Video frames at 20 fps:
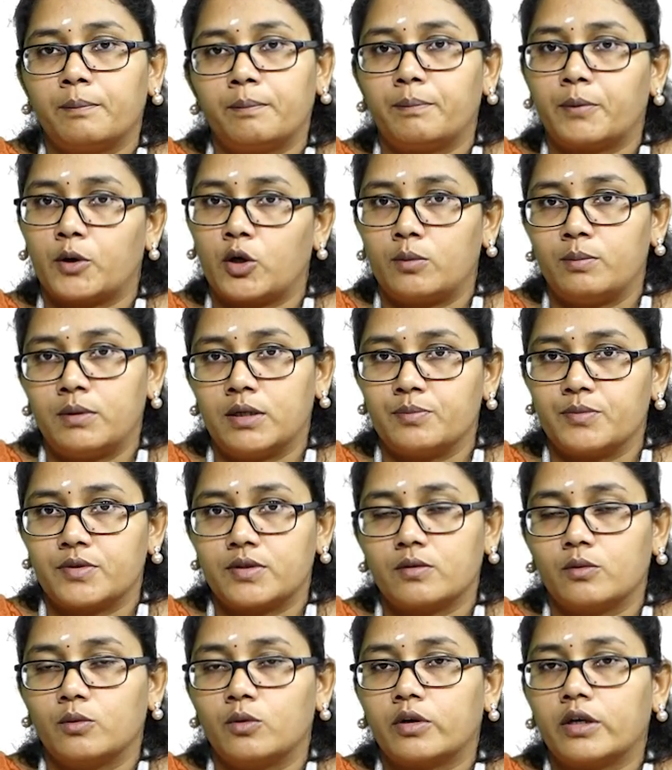
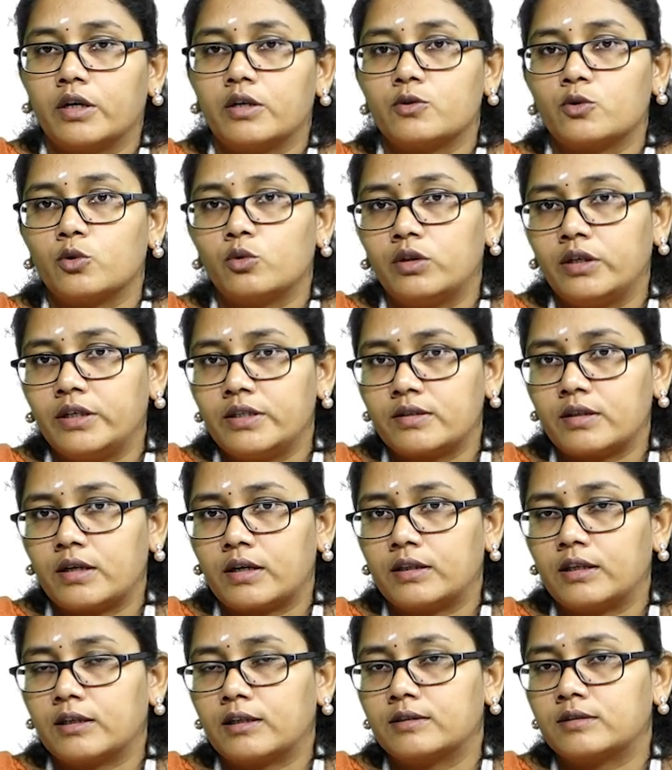problems. Okay, so these are
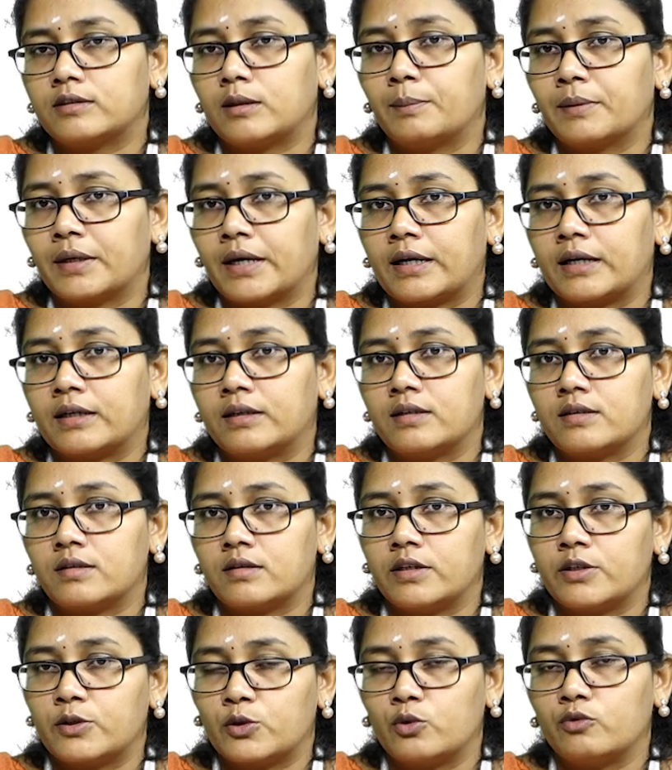the some
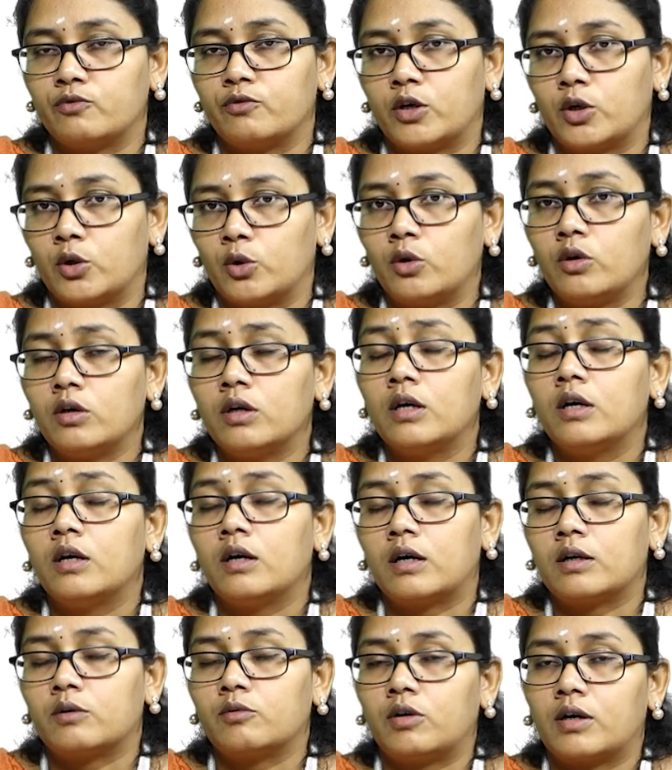characteristics to follow.
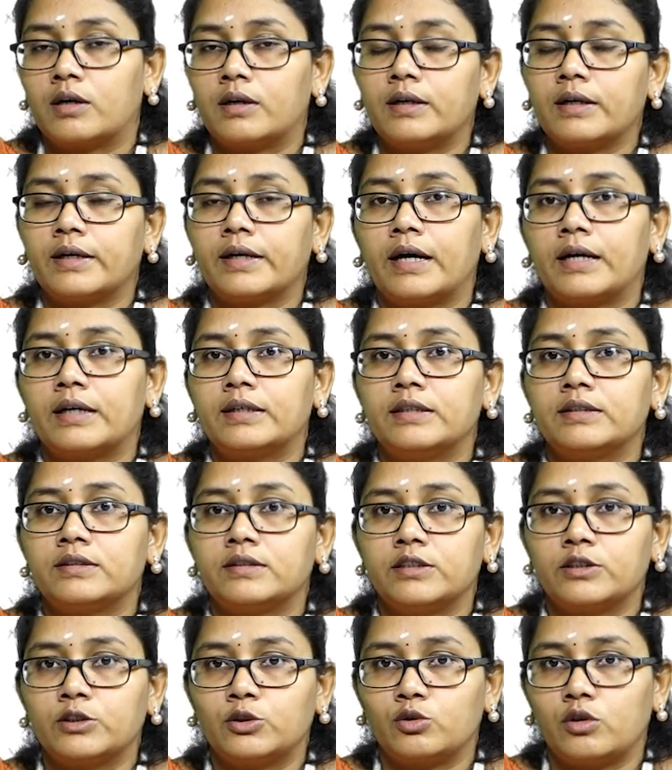And what are
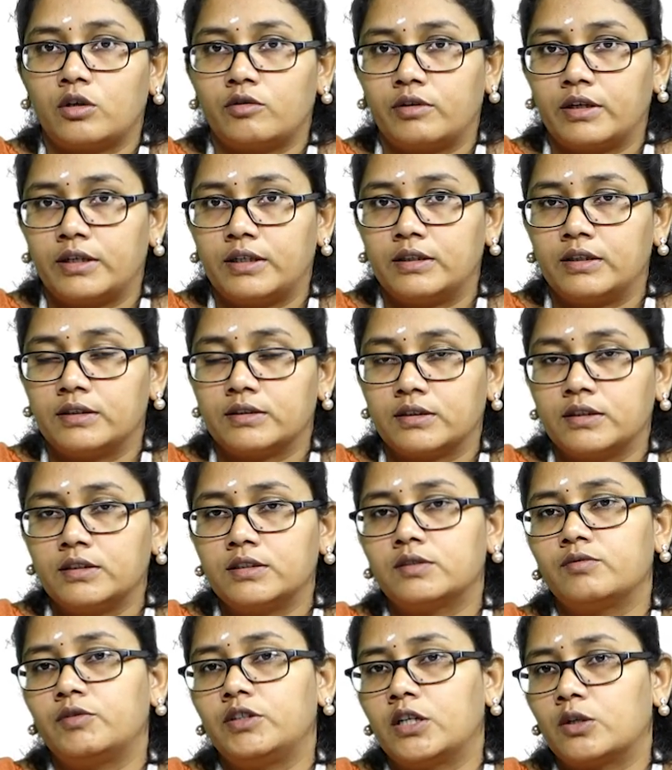characteristics to avoid? In the
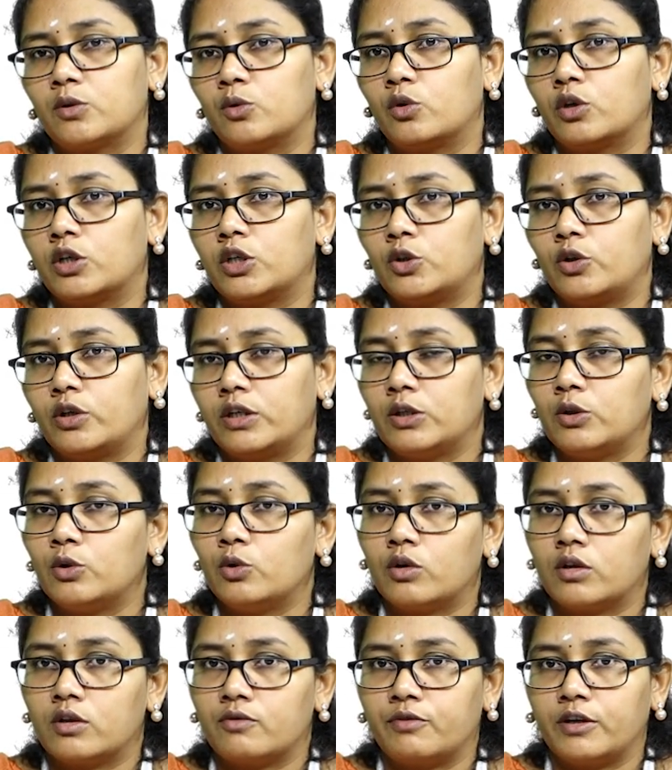sense, we are going to
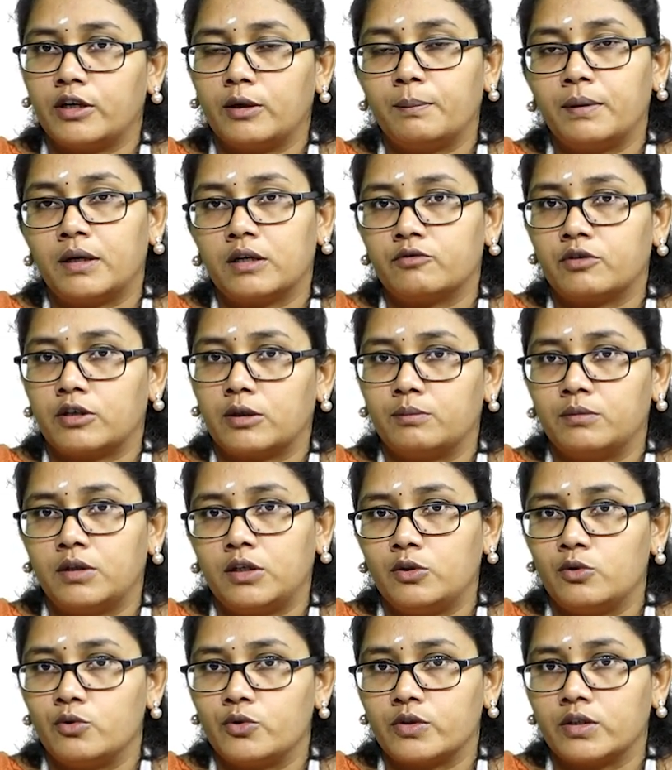ignore the feedback from
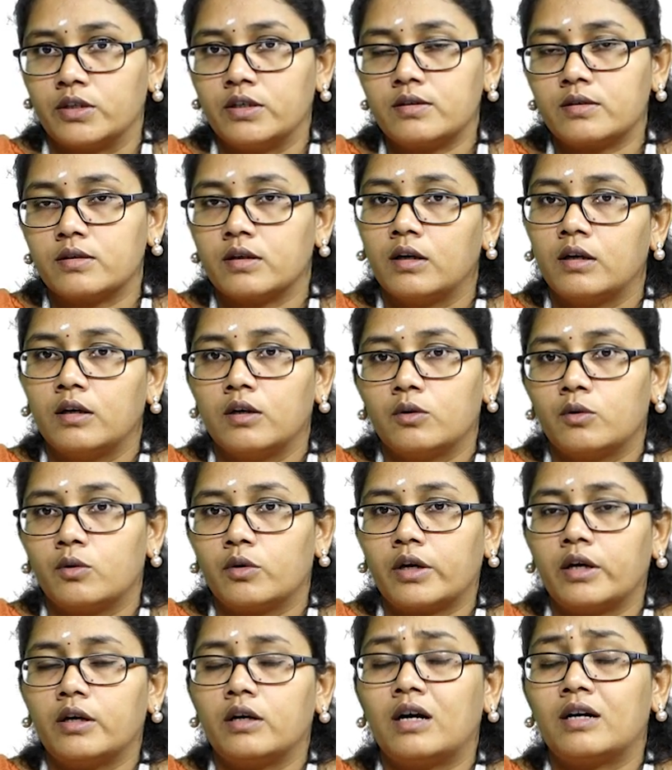the users.
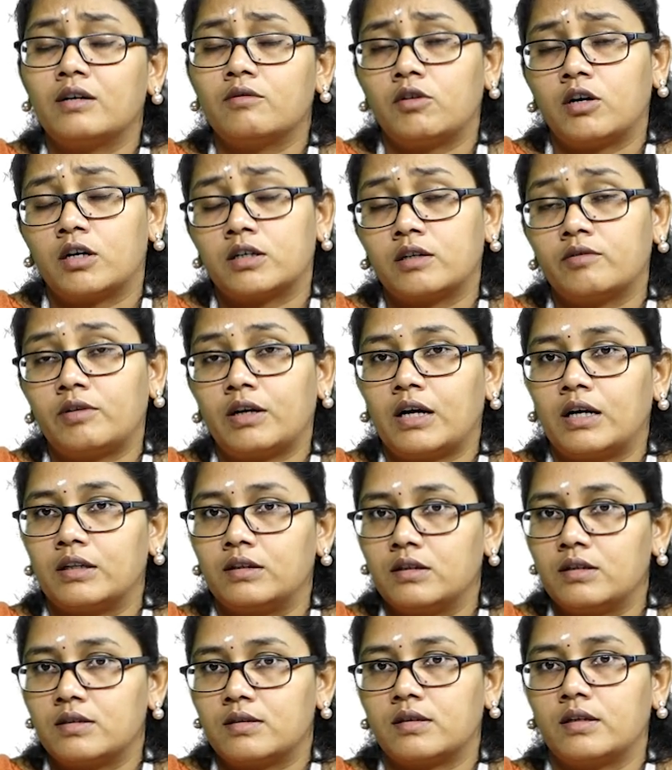Okay, and whatever
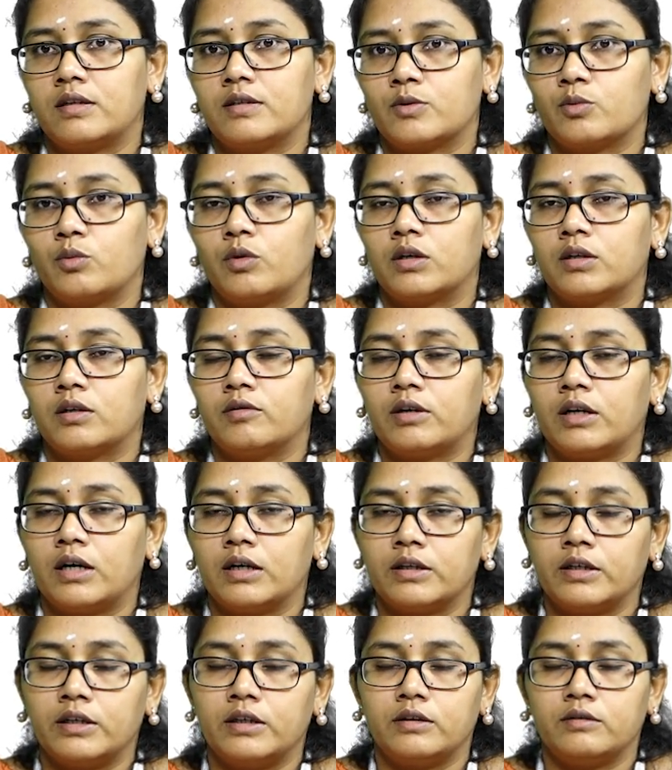others says, whatever
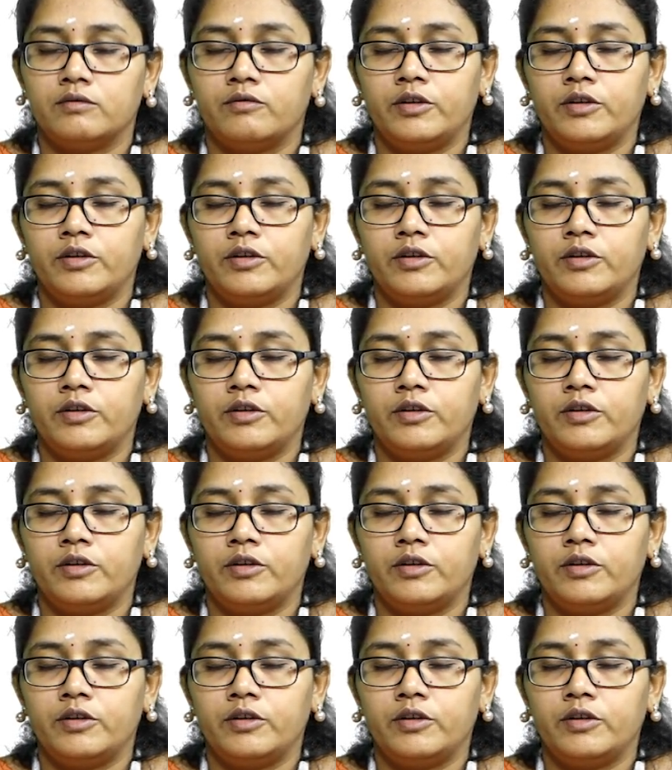agree